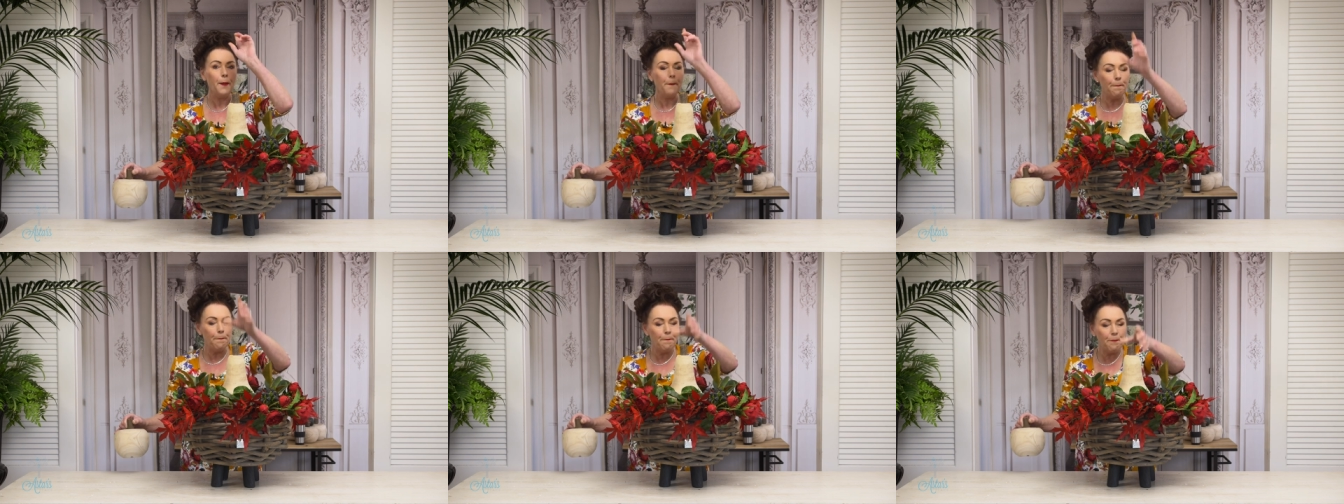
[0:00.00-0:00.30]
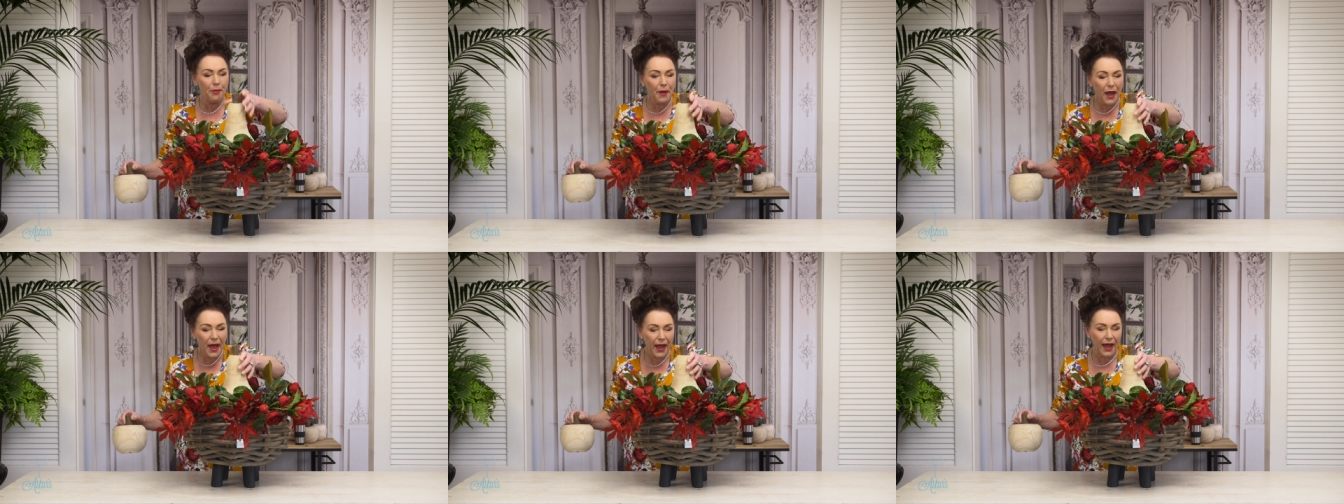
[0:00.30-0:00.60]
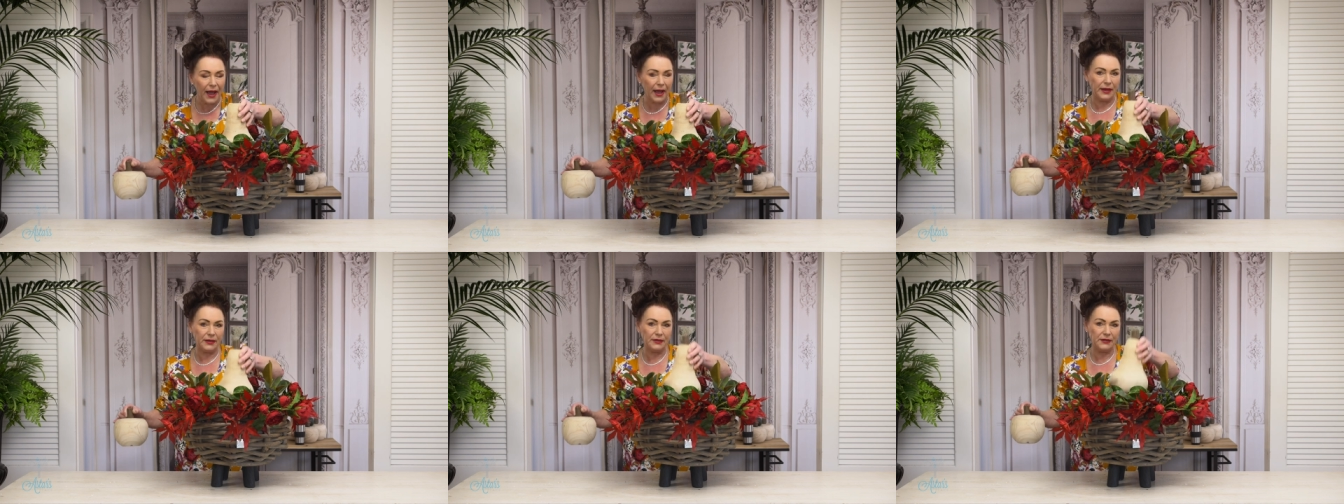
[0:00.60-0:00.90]

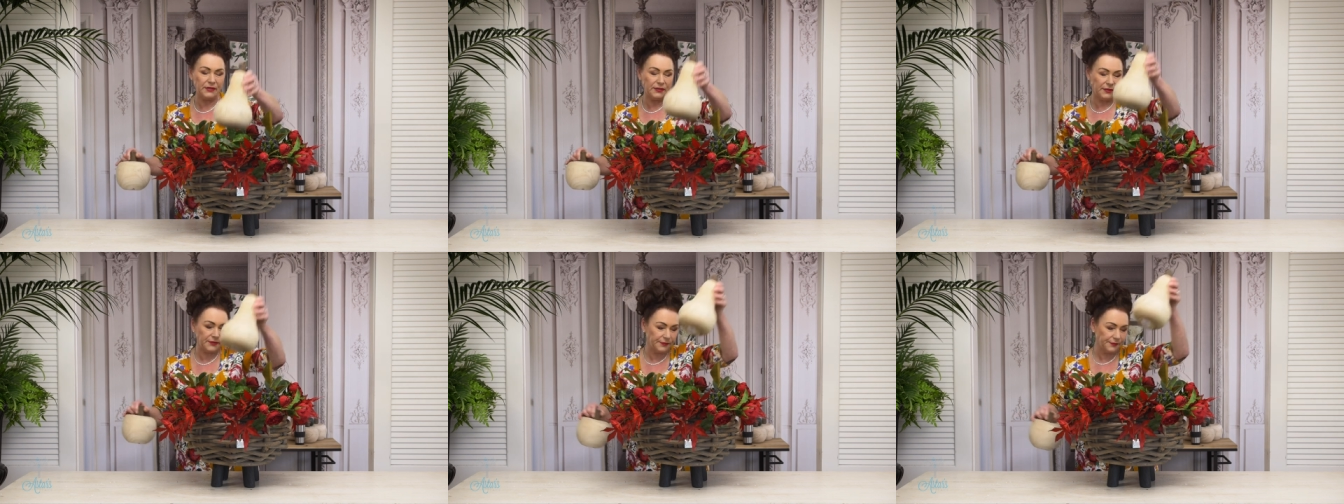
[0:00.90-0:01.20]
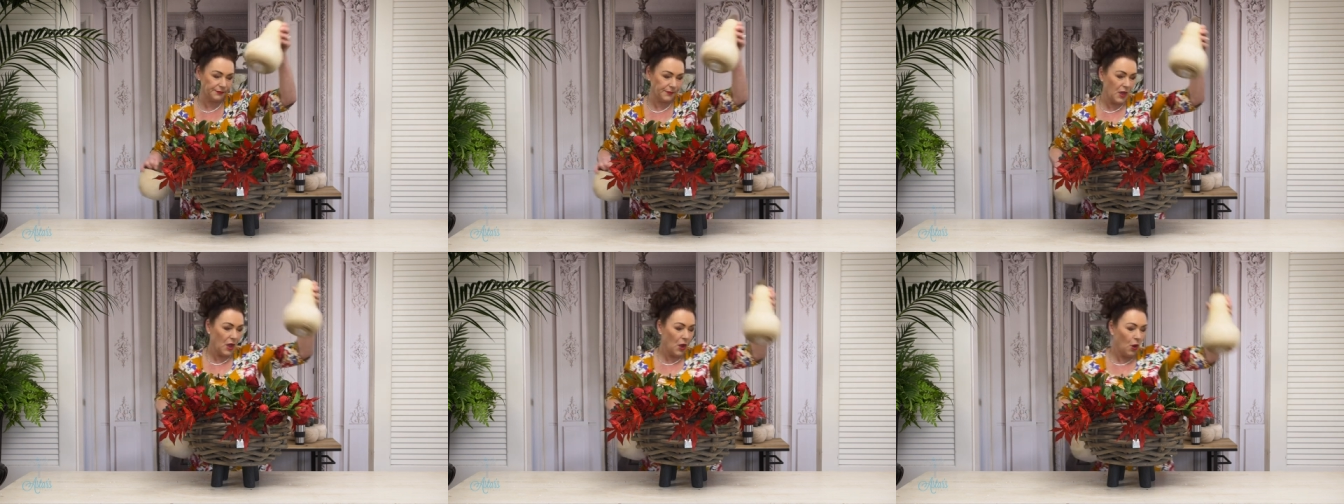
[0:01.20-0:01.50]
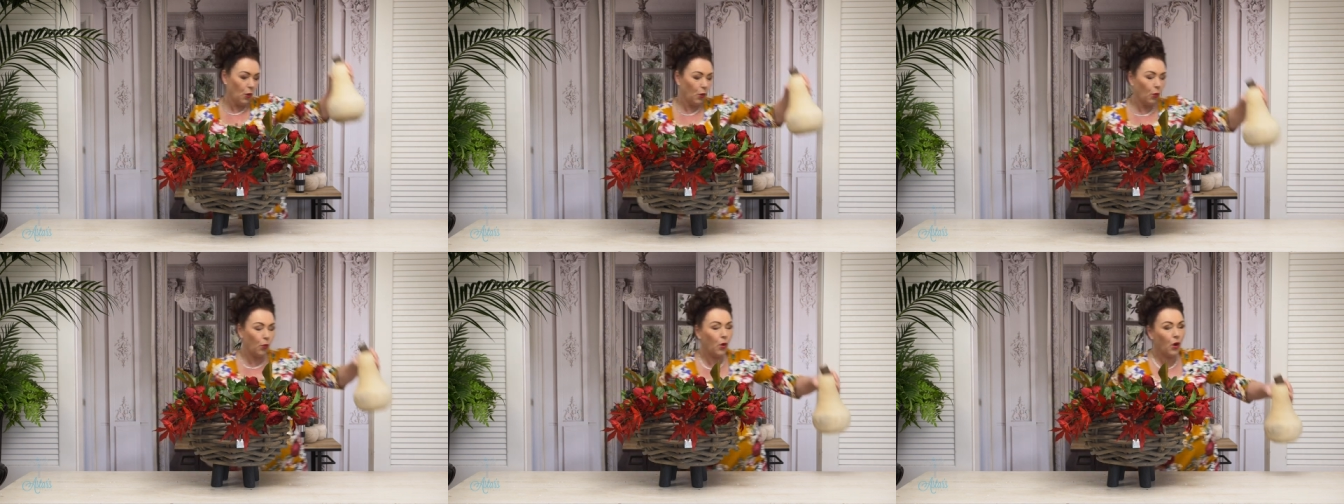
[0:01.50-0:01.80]
But
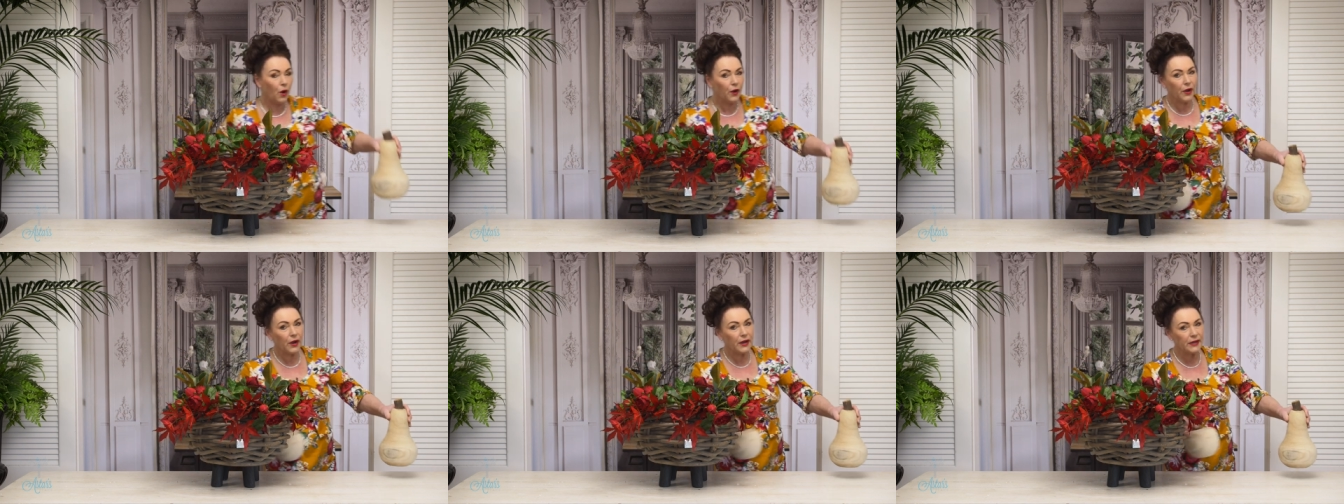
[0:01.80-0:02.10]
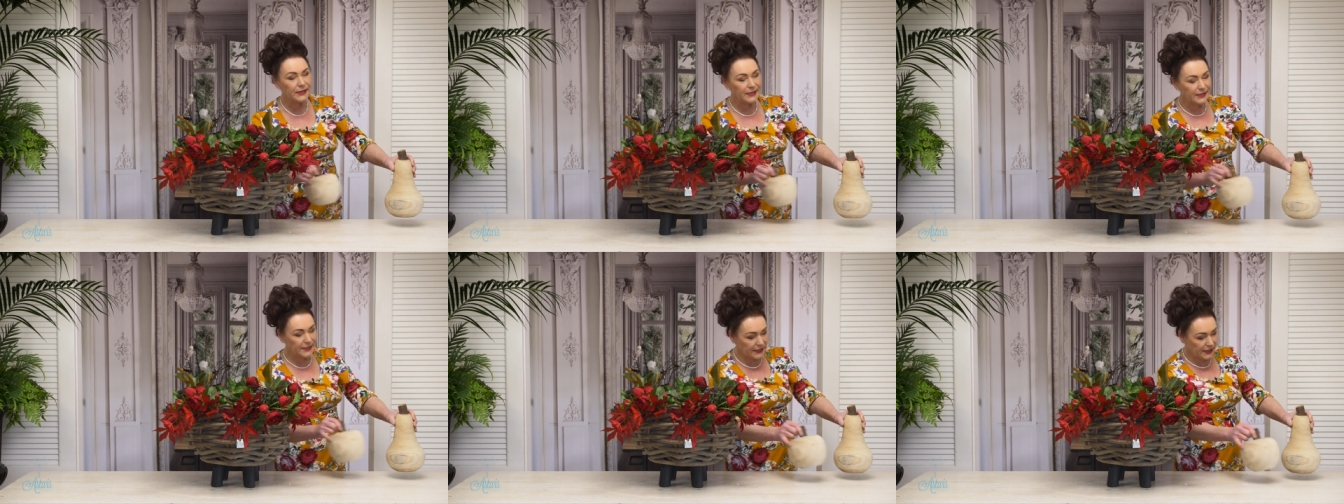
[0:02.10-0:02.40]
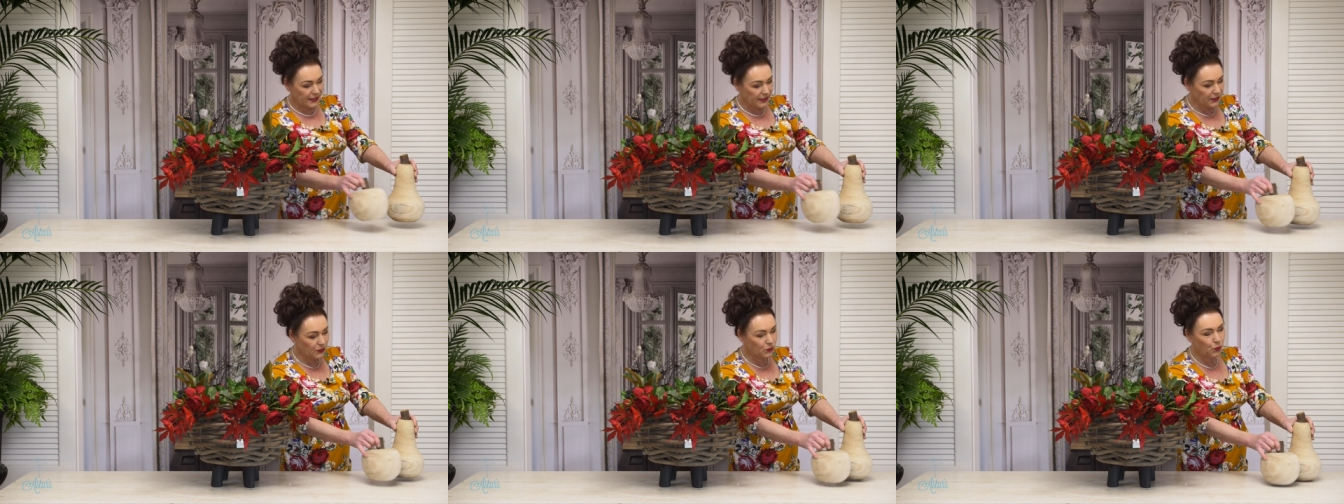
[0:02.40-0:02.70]
what I
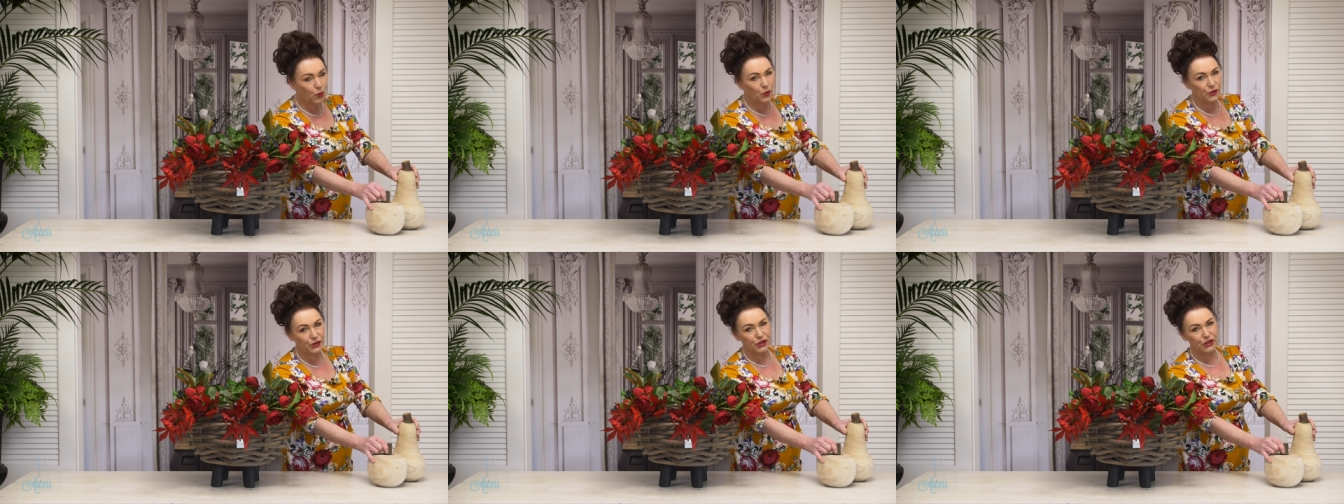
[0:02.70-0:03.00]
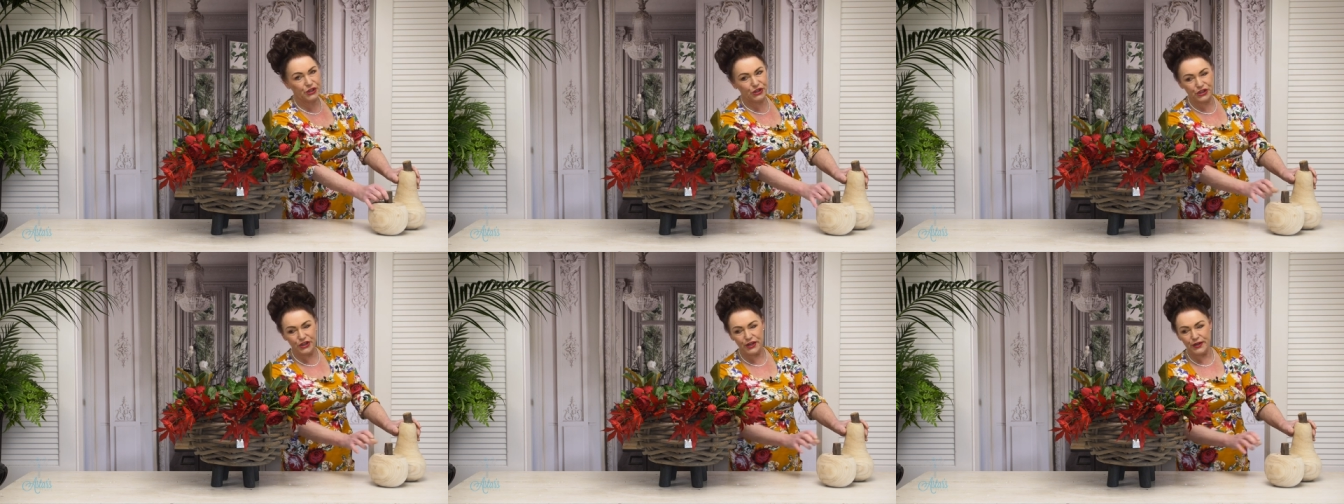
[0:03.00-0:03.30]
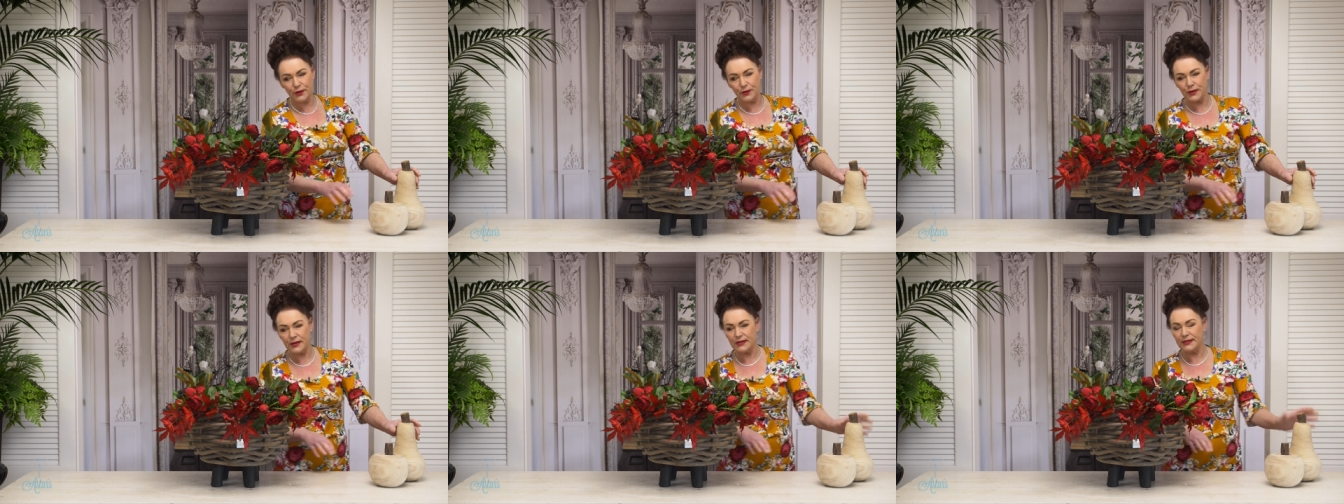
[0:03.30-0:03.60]
did want to
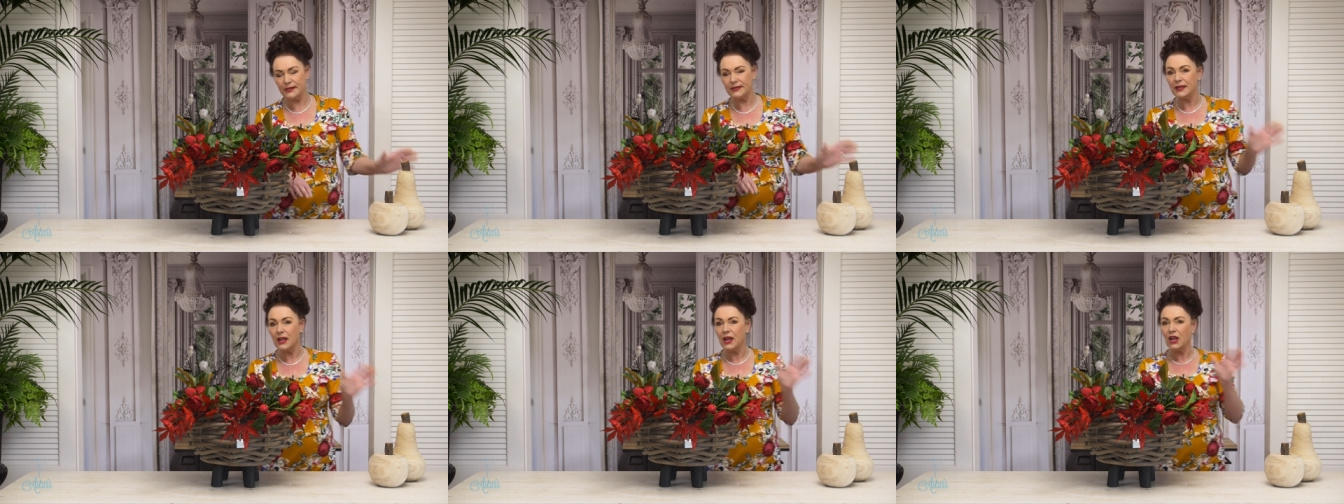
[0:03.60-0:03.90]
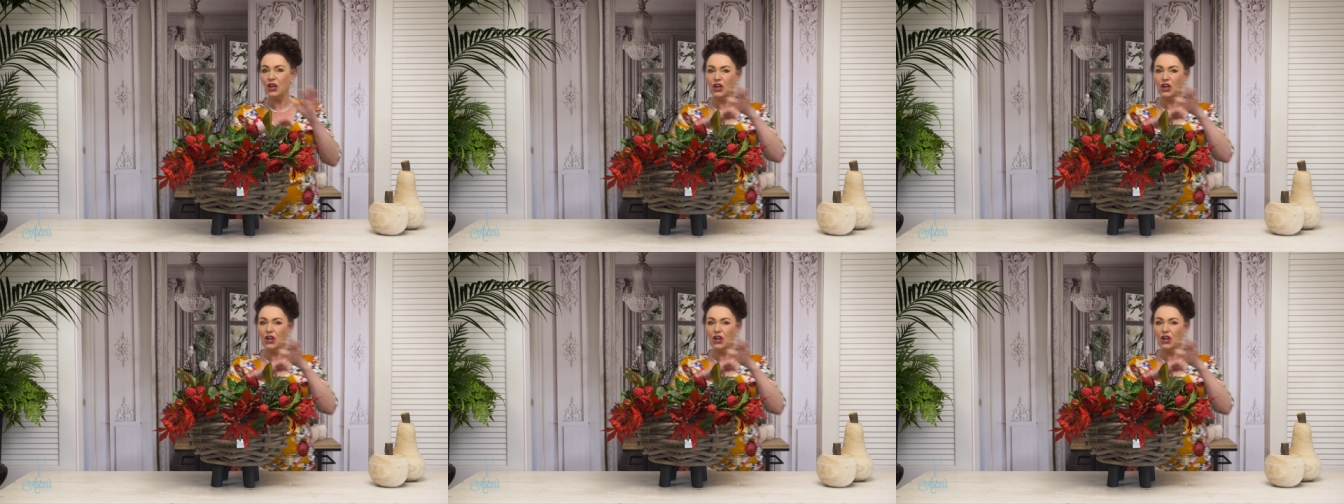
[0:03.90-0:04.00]
share is